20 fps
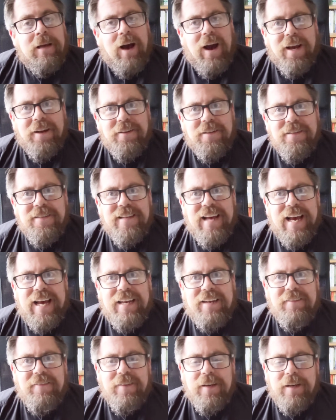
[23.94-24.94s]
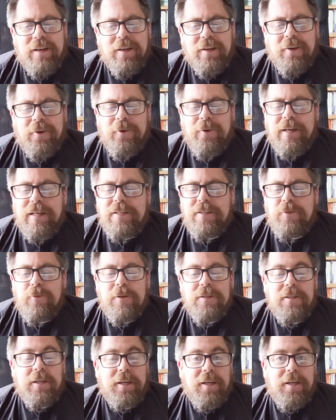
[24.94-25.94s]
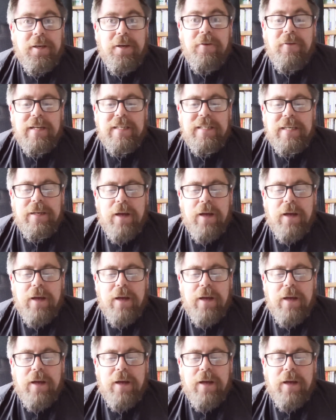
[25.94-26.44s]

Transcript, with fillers: I understand that Chris was a curate